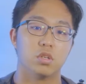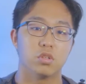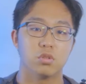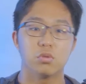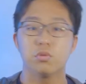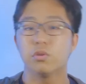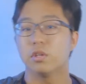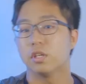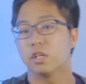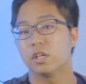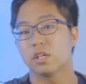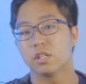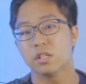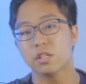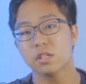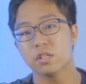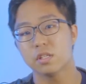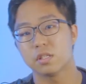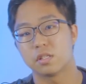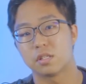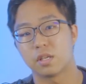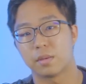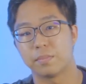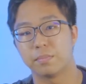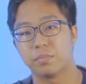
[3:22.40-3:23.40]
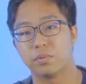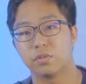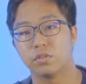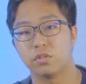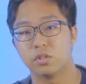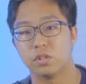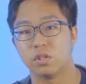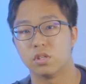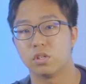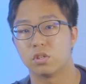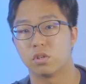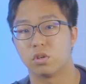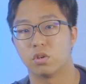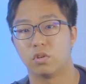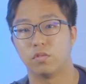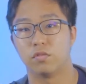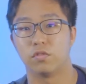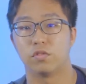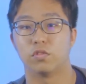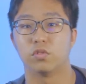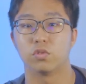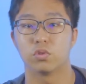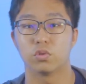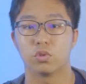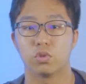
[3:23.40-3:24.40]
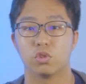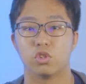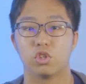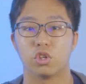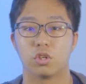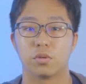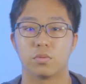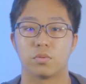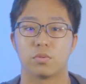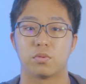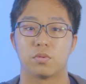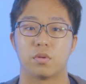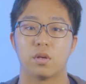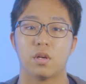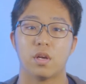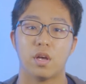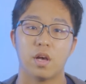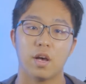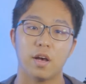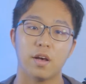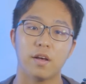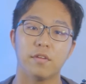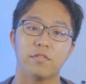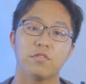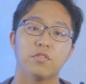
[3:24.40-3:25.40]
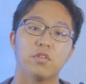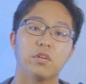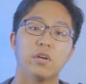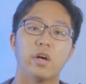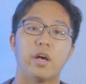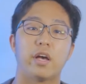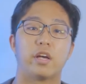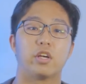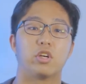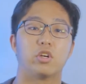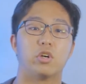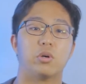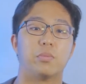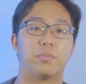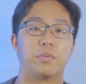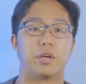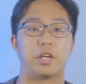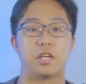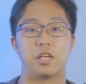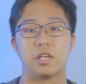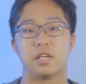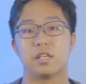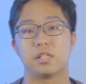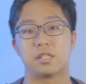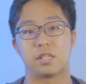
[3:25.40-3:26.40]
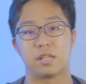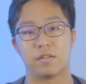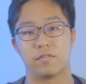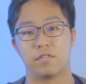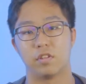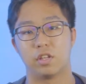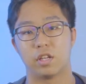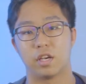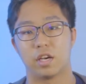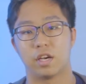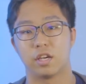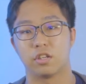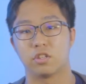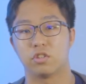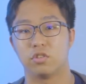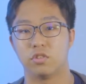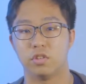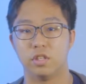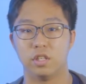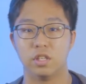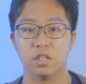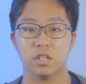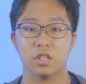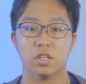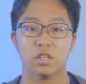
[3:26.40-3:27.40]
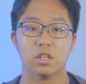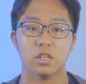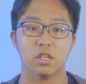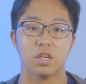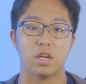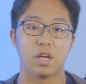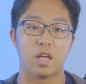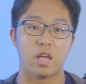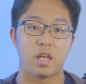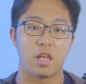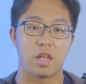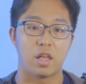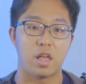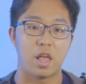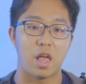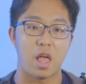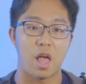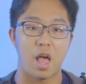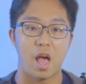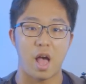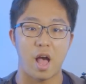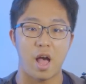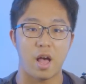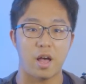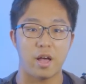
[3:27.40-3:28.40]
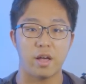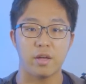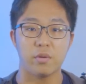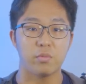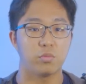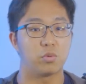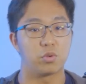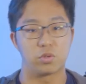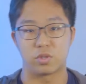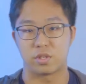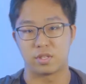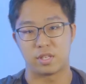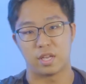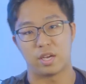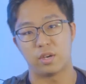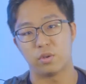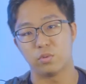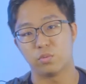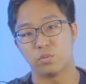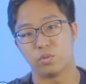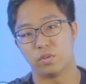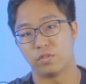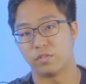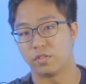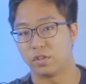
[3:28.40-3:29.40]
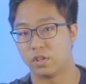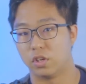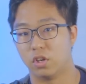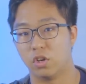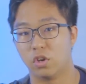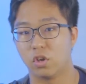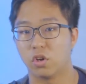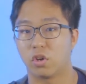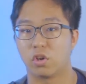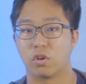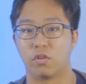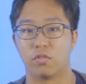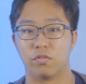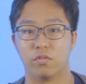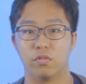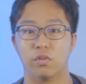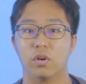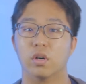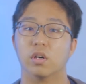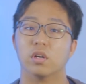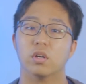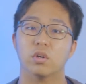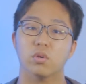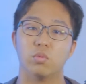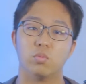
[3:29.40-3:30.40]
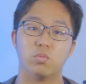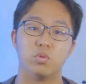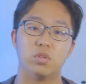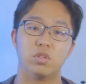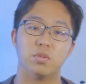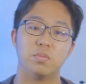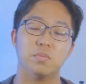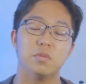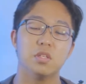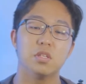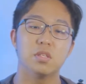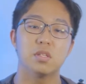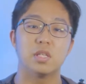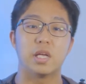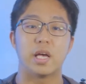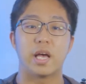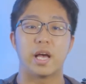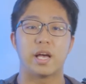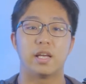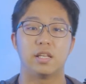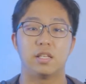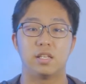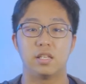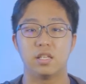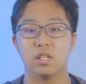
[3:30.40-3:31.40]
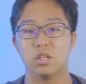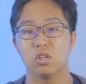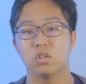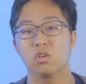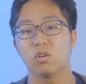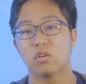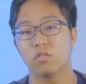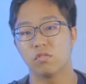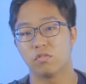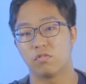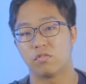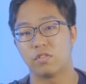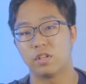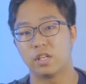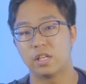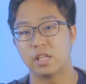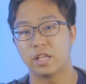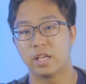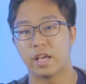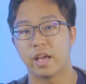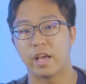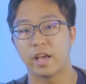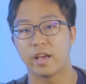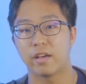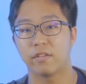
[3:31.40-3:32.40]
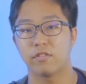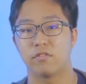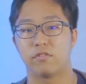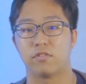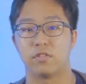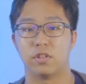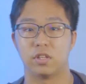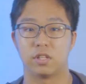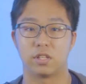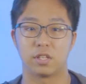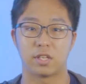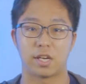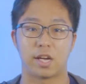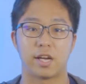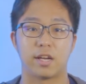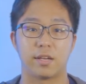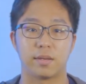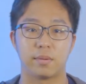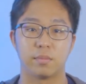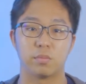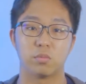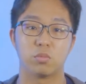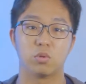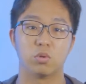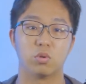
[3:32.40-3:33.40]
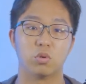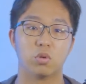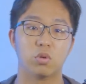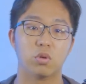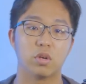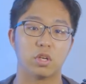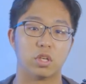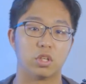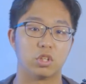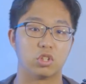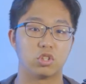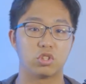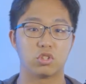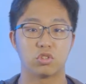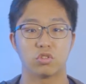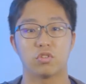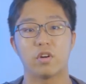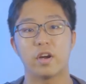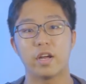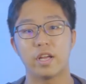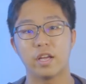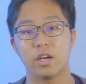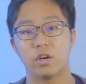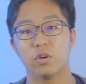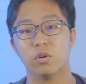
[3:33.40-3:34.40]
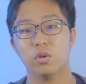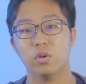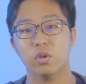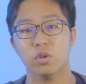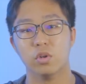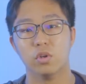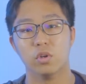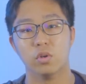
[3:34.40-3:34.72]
So another example is on photo jobs. After I got my A7 R3, I was down with a lot of work, which means that I did not really have the time to go and try out